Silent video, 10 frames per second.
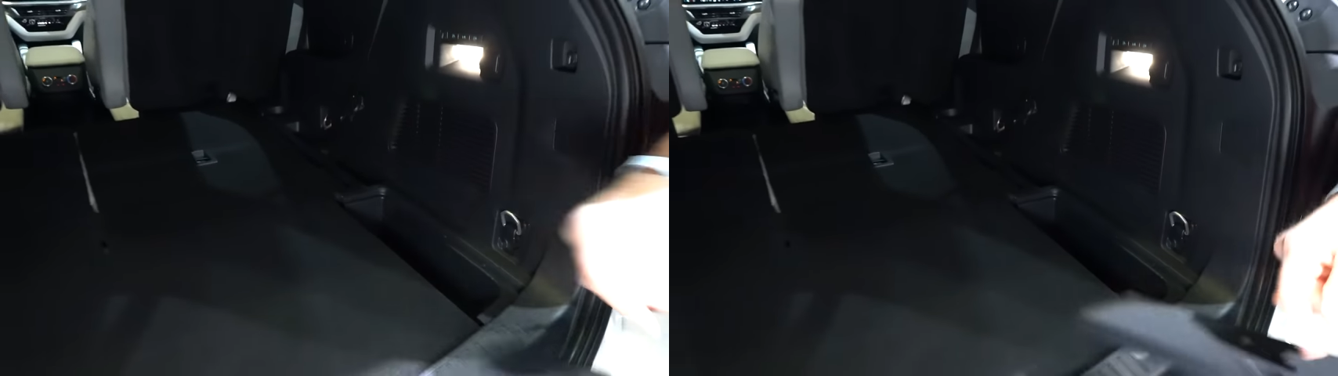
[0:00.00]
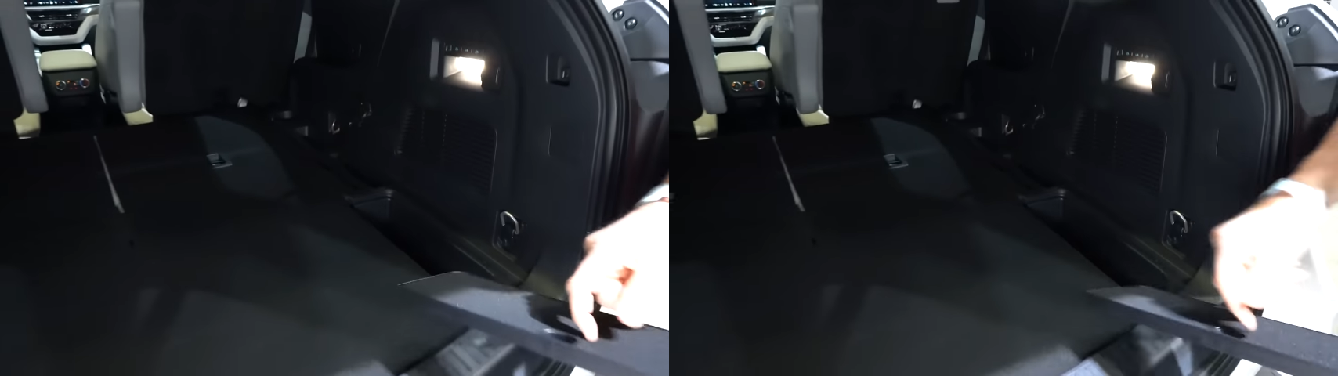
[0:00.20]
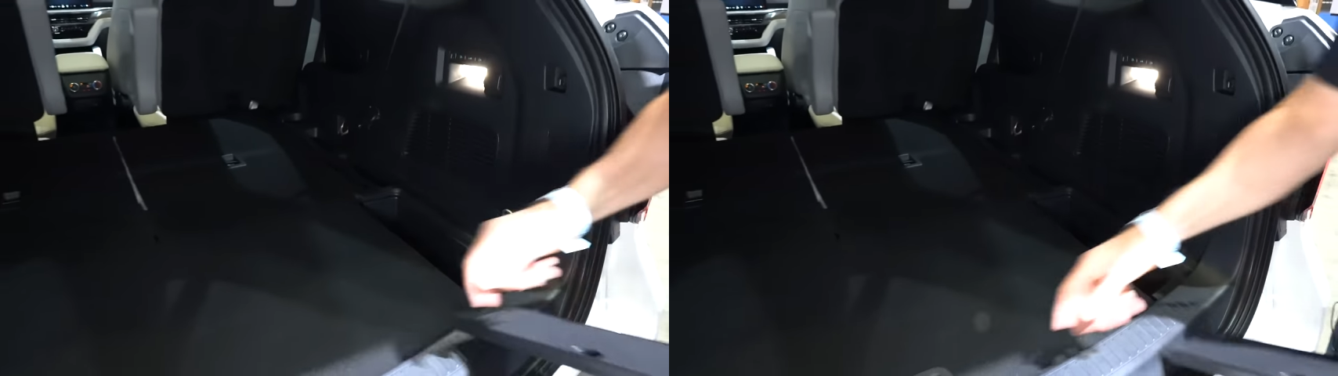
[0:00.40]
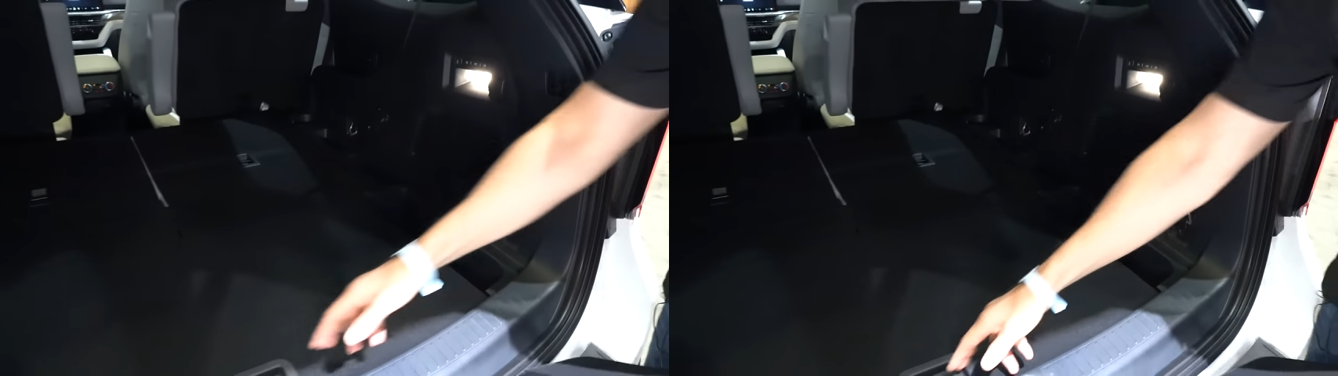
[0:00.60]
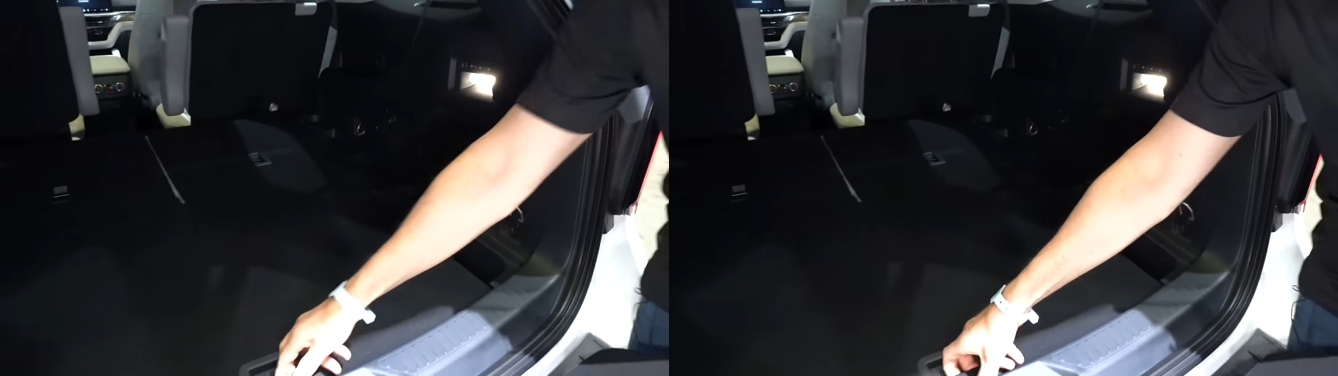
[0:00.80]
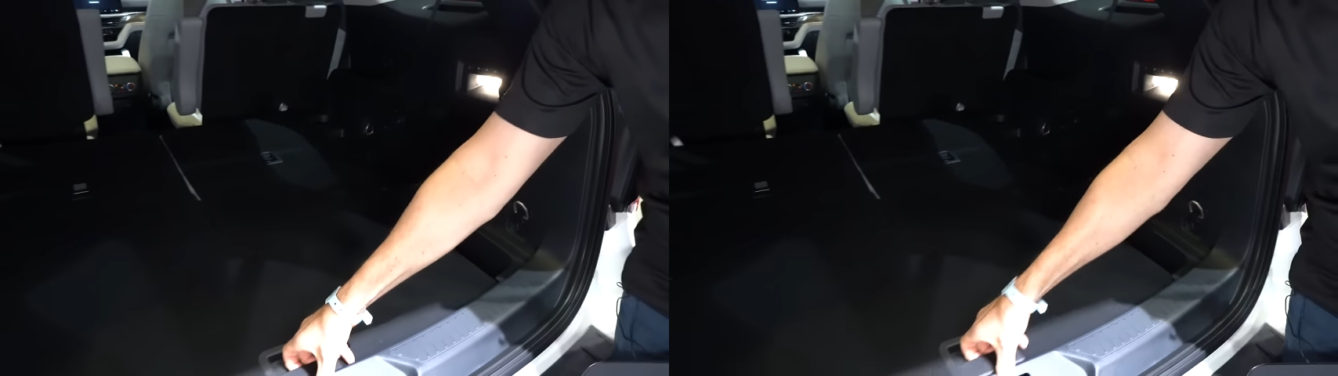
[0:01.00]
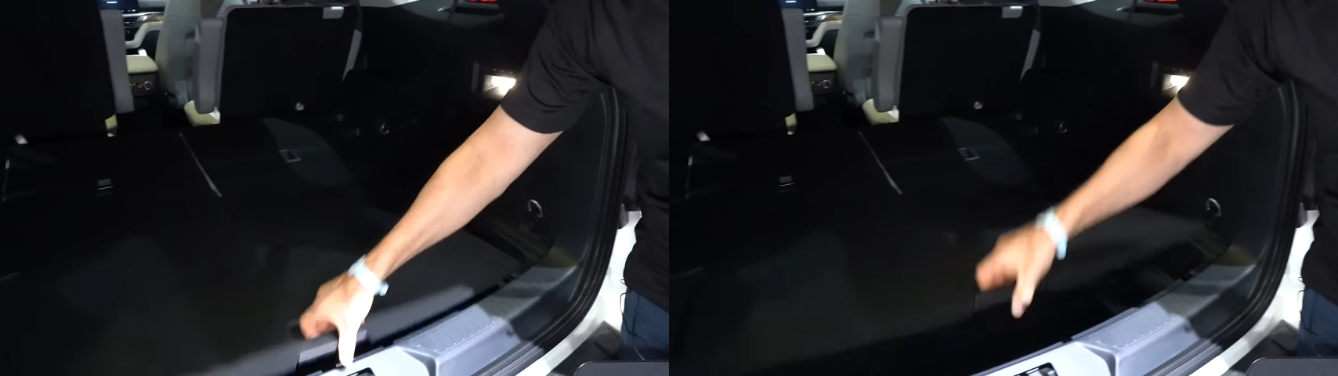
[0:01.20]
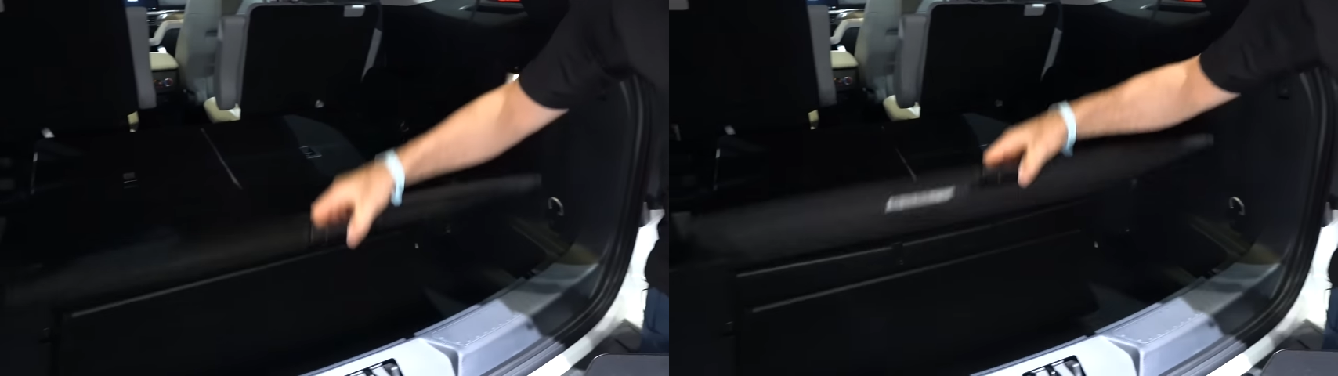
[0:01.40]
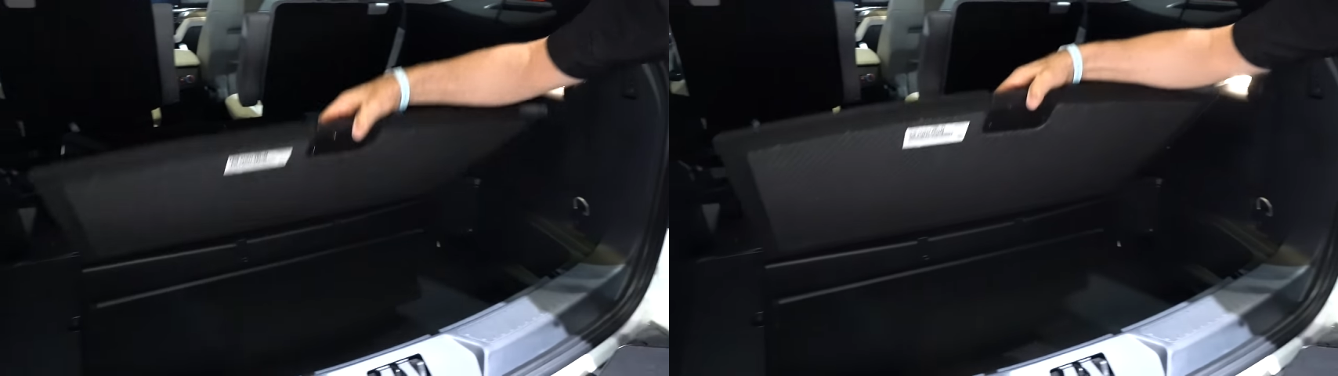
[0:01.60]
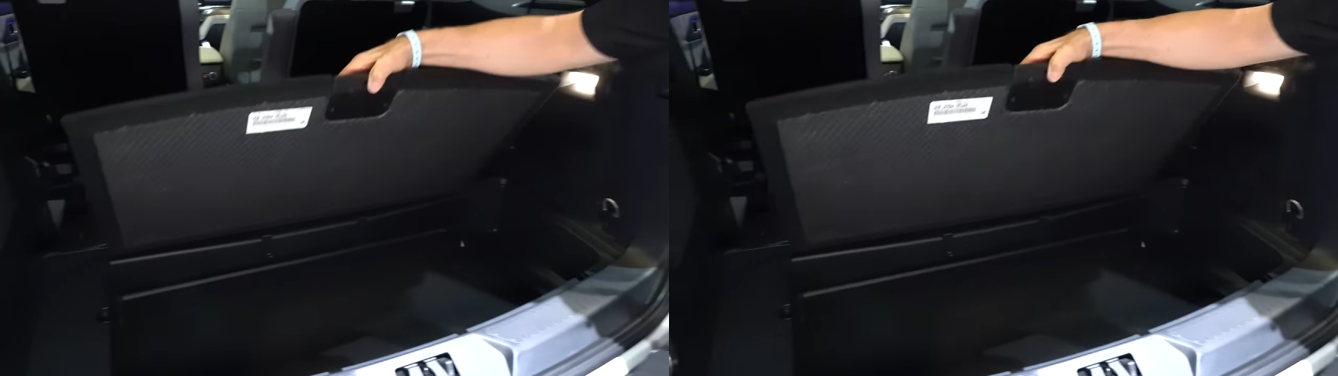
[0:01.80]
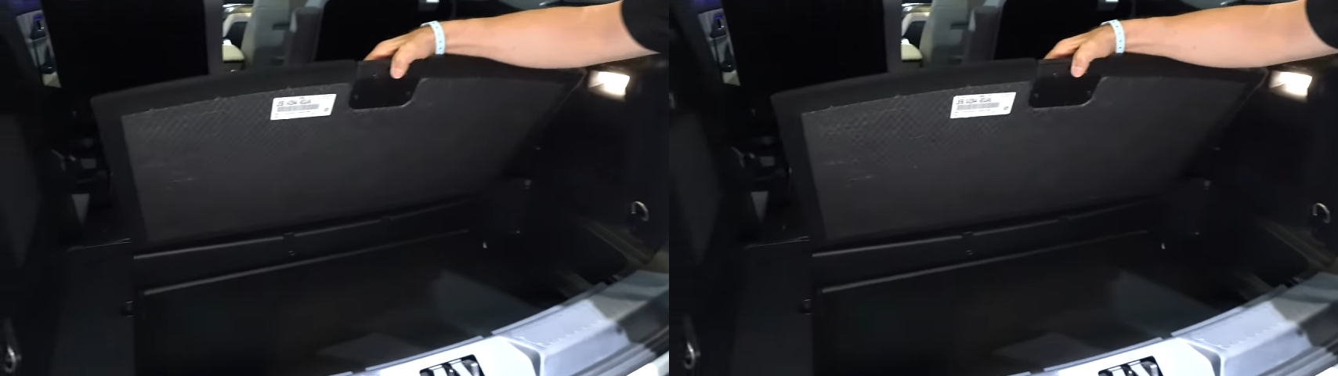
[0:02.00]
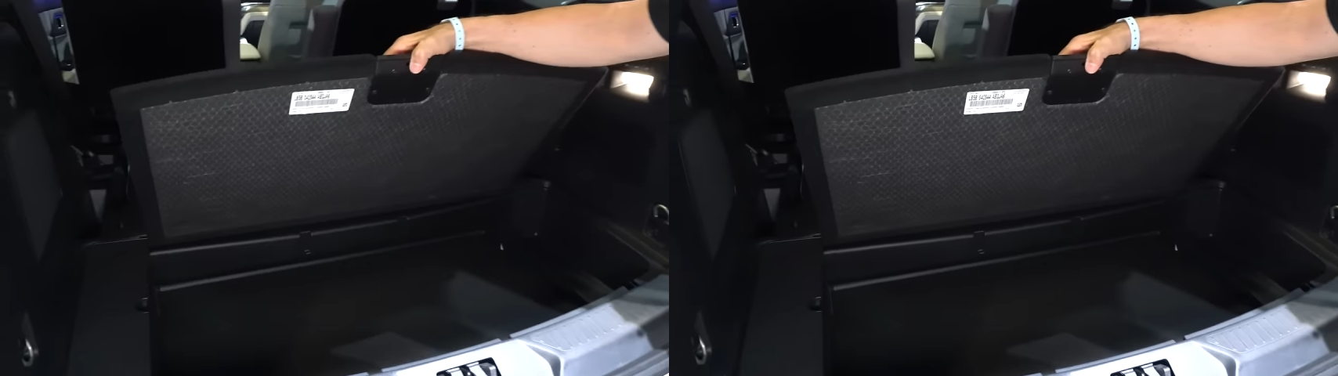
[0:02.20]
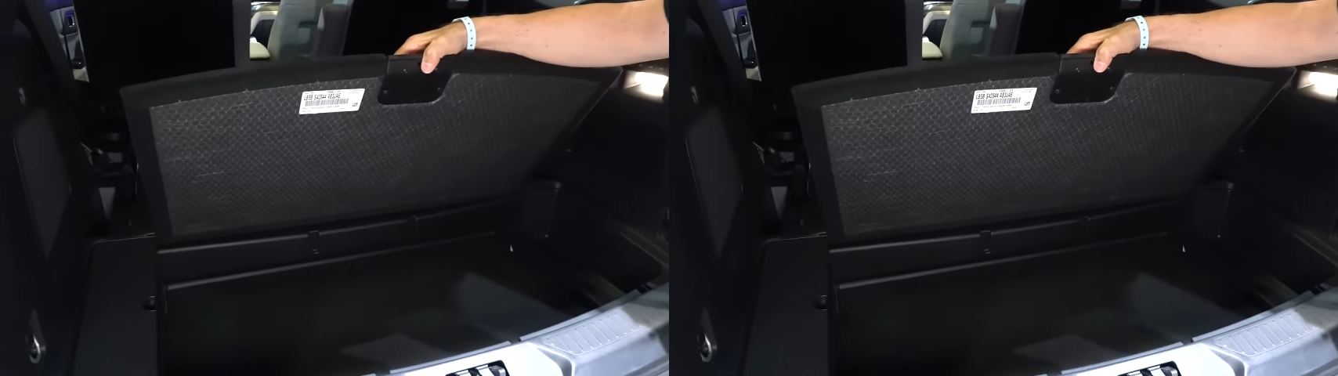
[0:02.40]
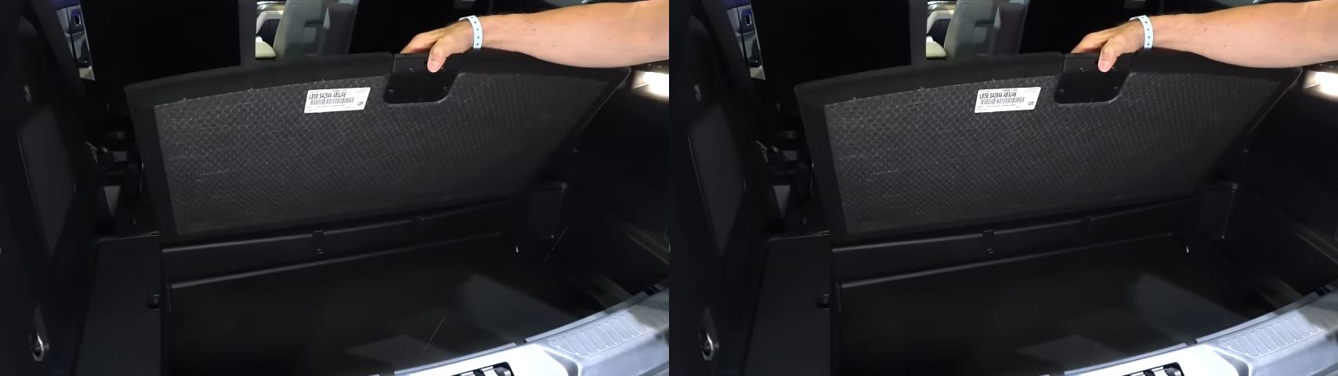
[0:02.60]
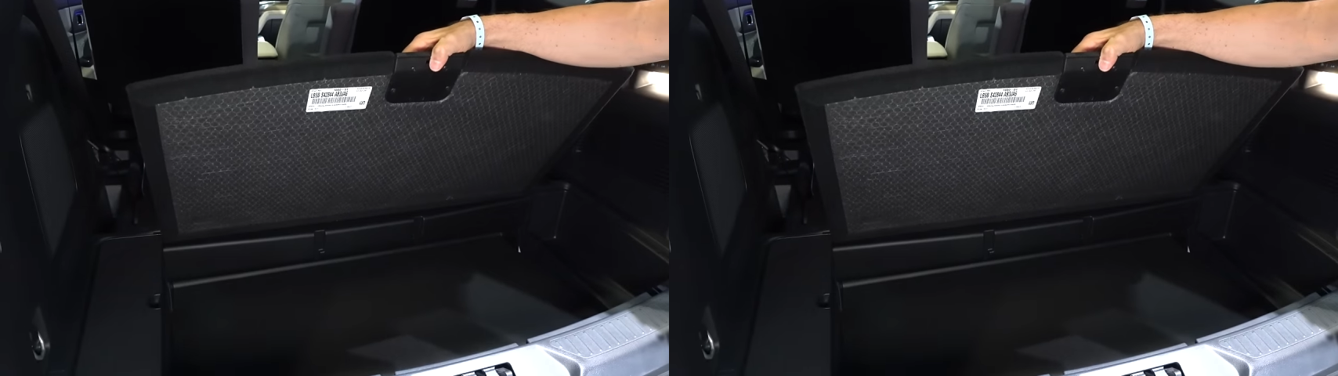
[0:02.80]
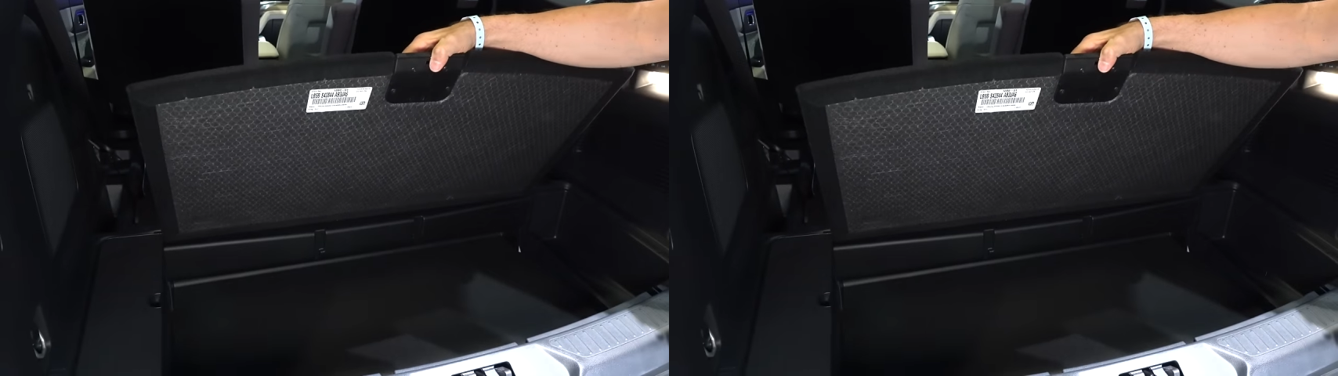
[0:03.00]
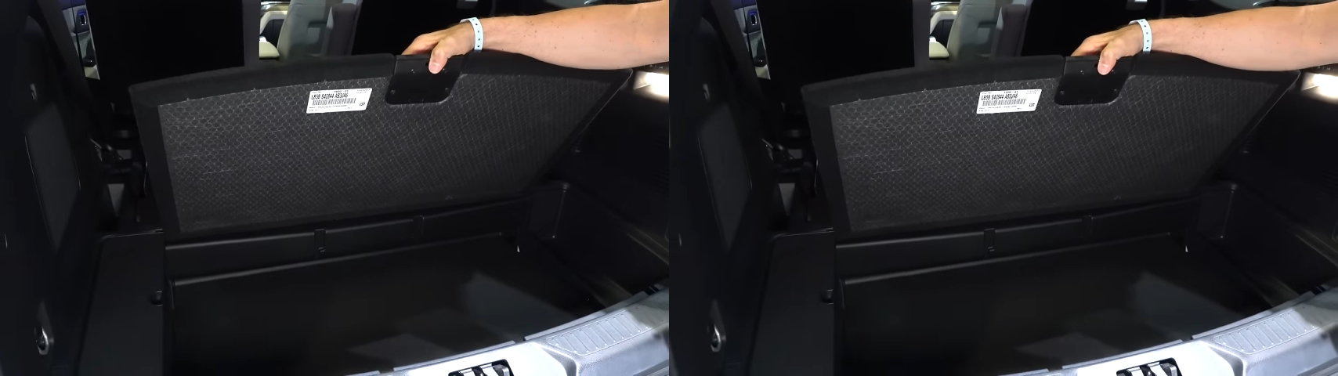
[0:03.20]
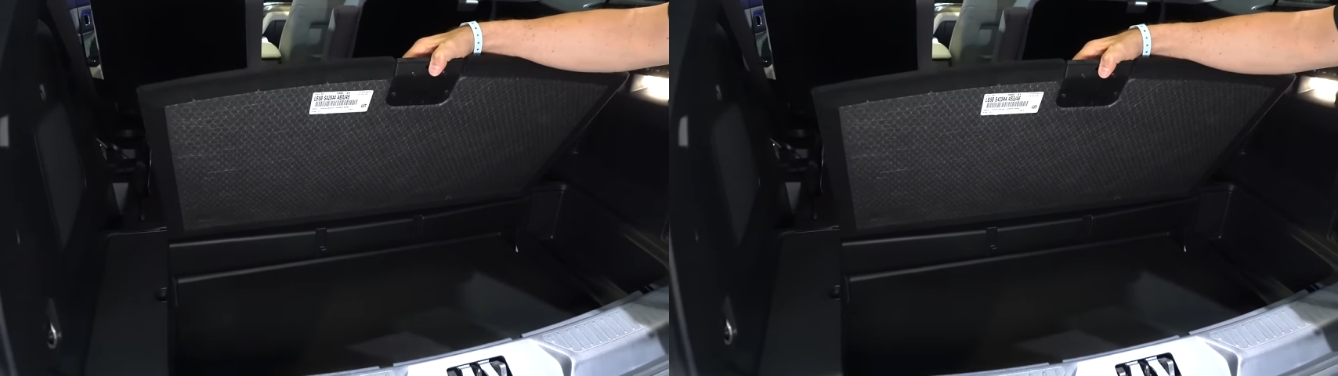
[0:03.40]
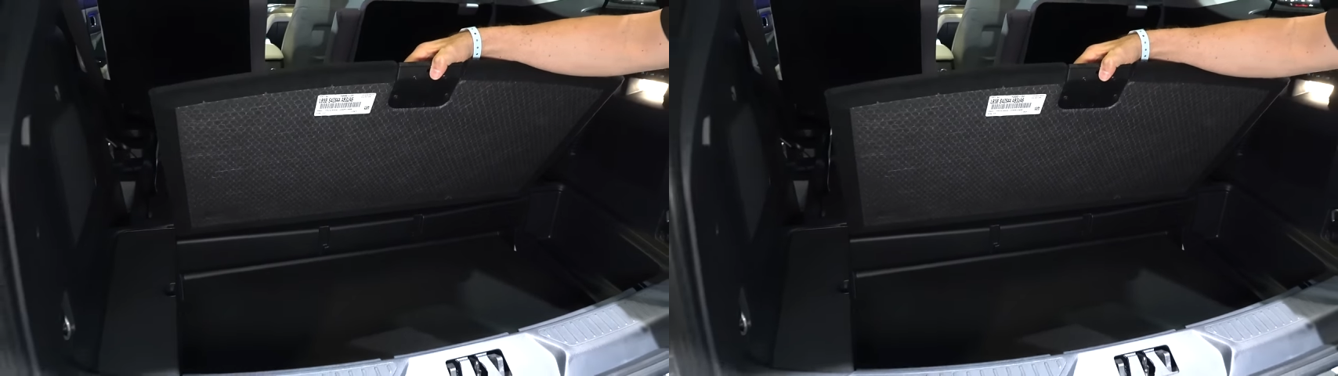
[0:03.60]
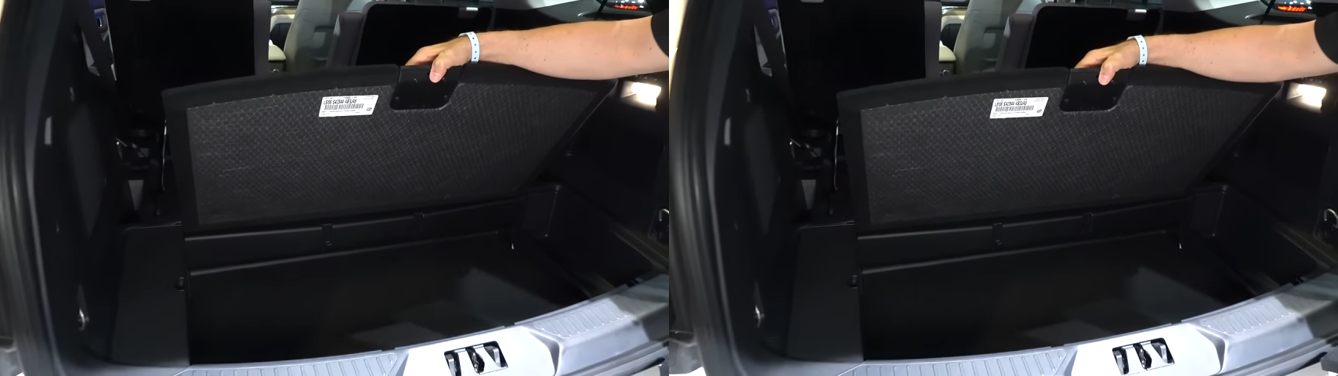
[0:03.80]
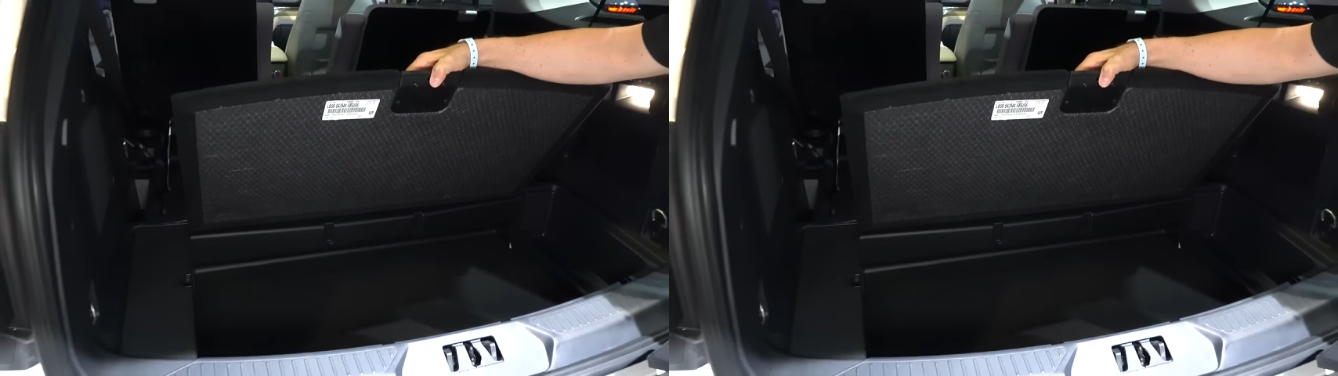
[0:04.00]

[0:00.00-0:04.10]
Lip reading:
(no speaker visible)